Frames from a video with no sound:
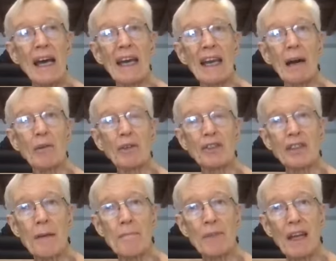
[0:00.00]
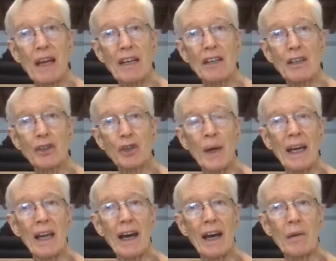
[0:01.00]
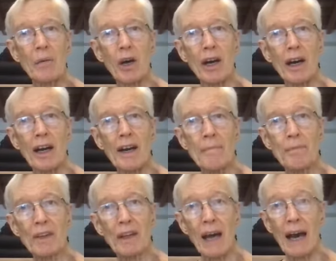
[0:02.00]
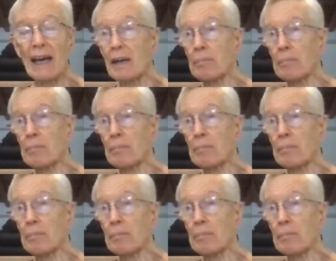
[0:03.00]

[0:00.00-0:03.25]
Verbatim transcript: and I was doing a lot of work. I had